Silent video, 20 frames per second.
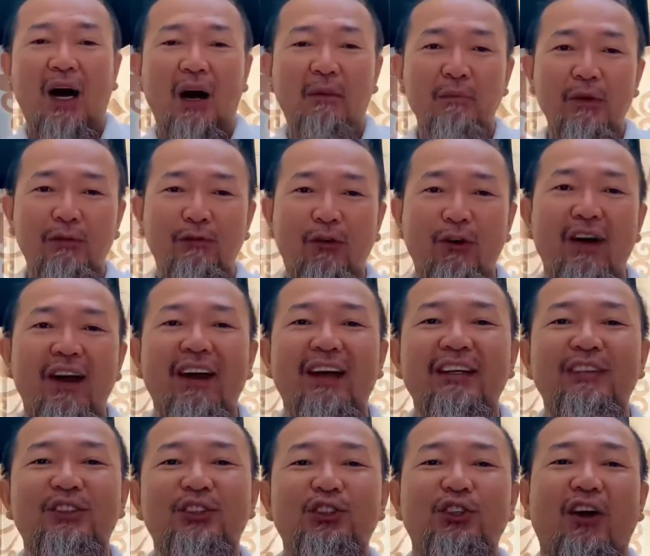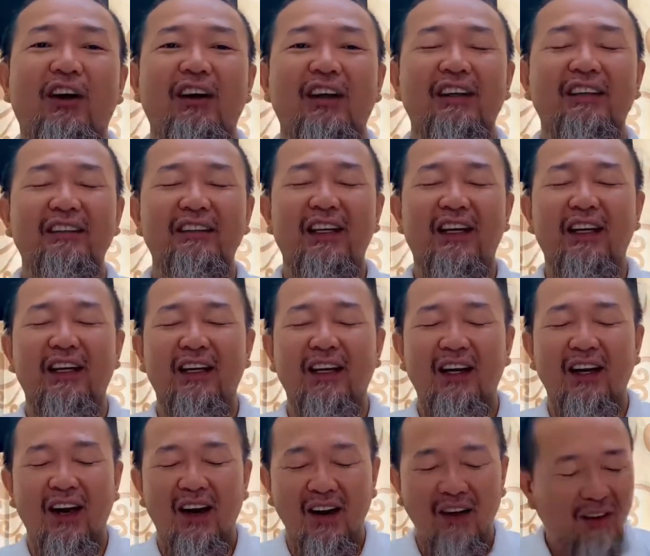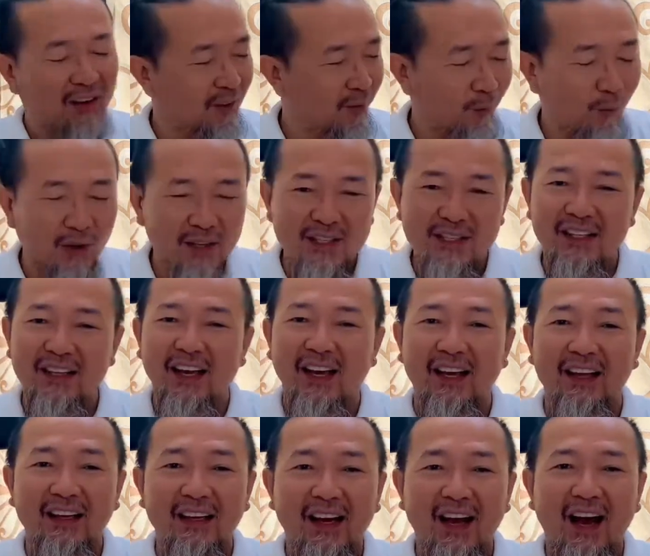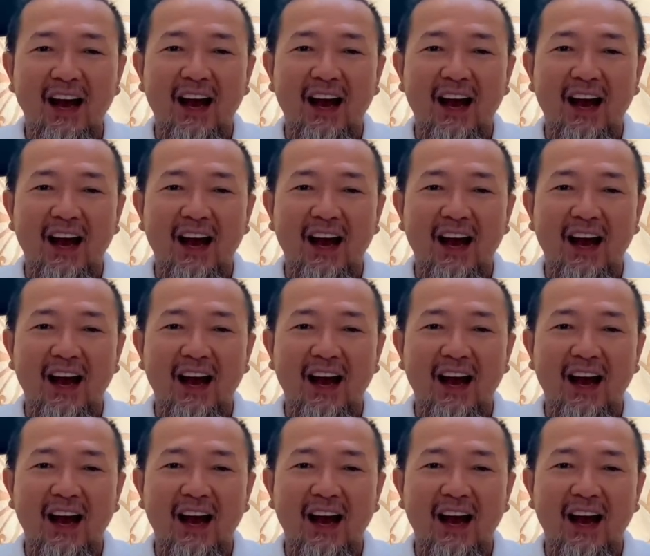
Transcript: before I get started, once again,